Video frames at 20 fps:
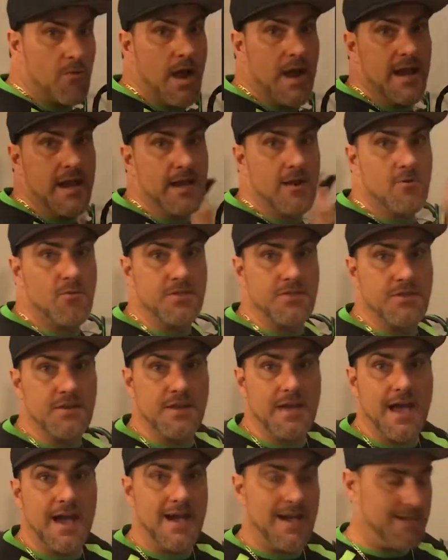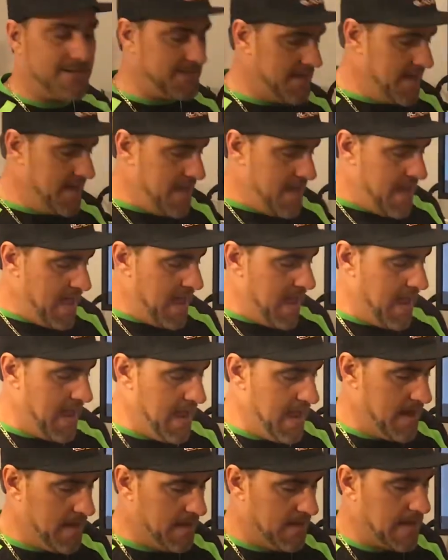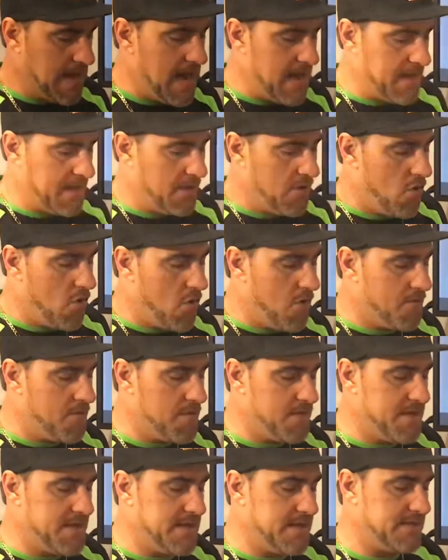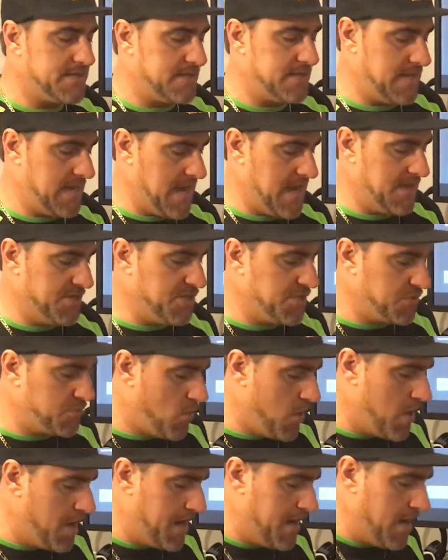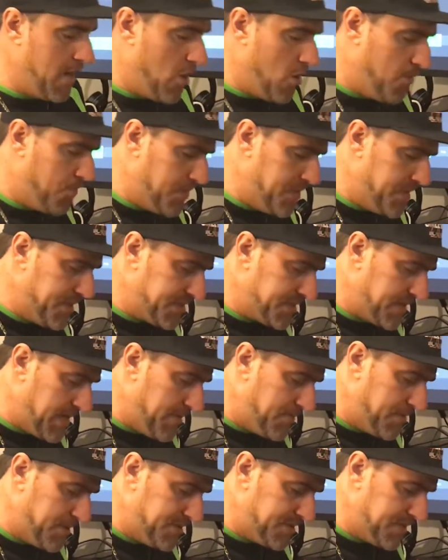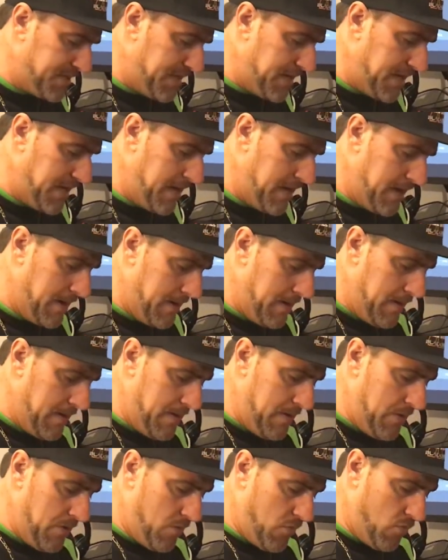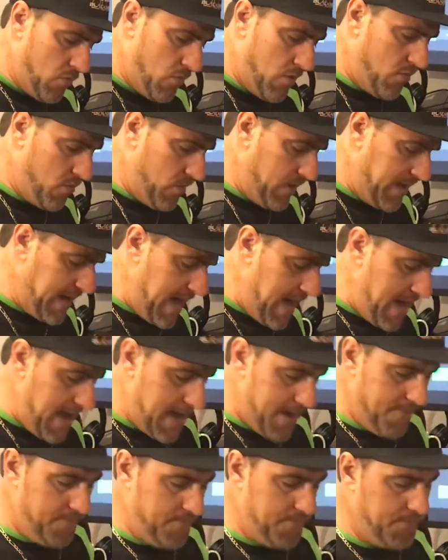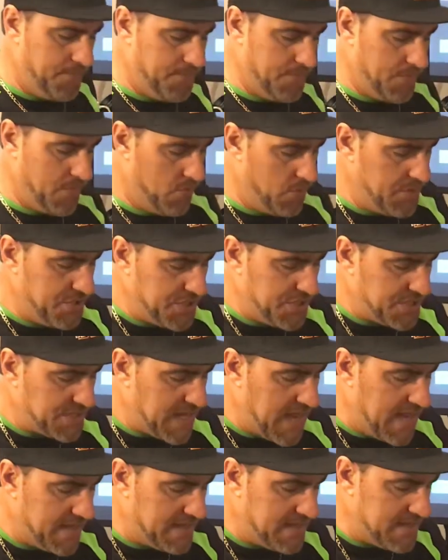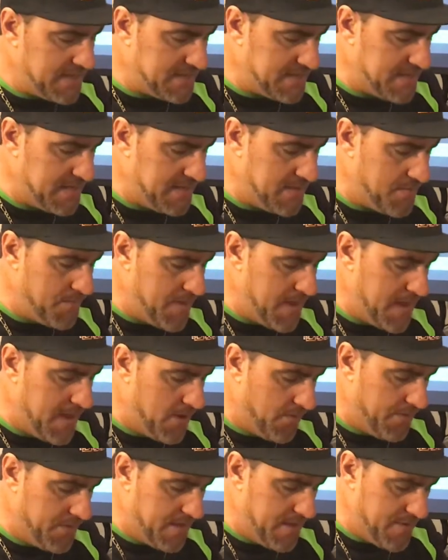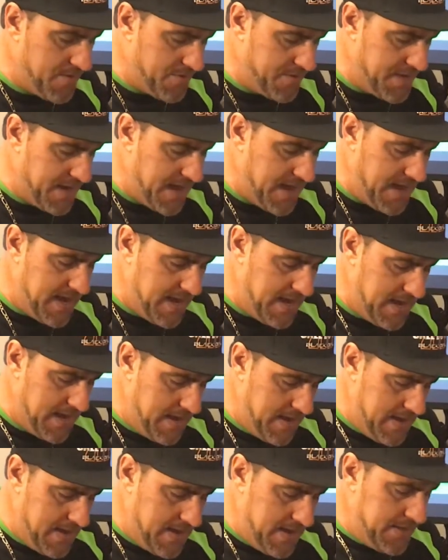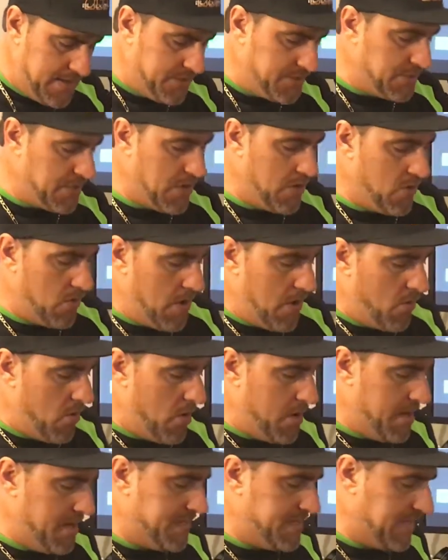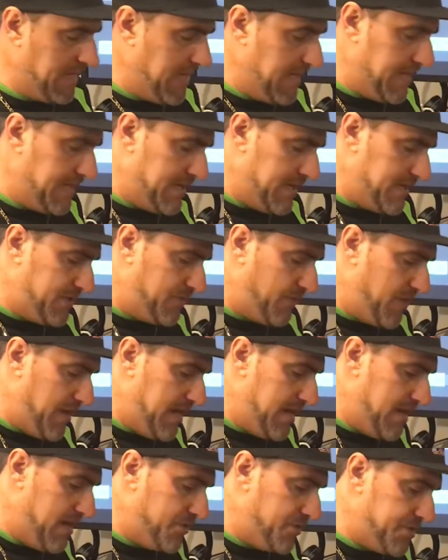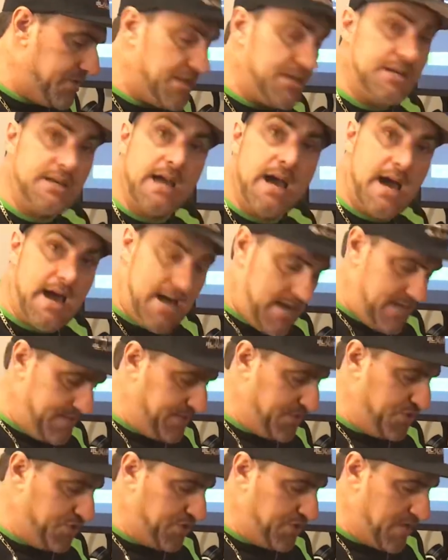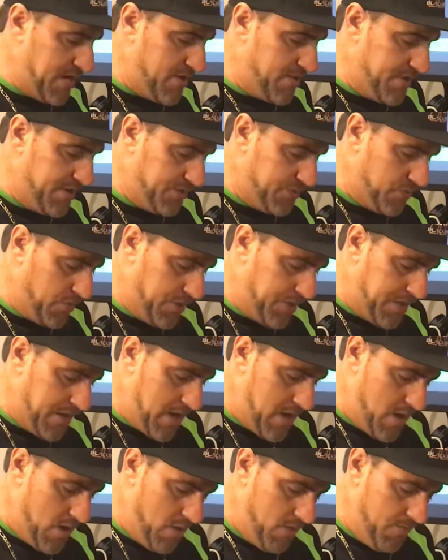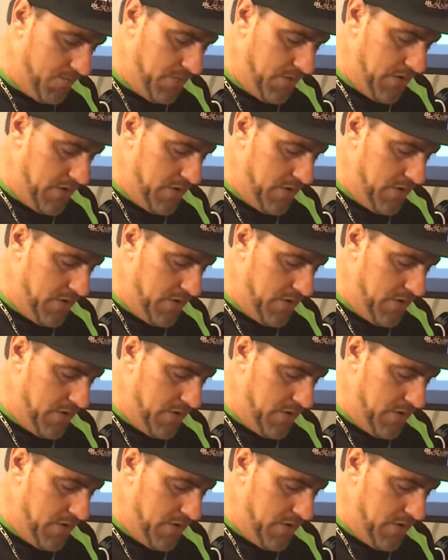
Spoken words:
right here with you guys and kind of go over this, and just wanted to open this up and see what we got. We just got this in the mail the other day, so I wanted to get this video to you guys and share this with y'all.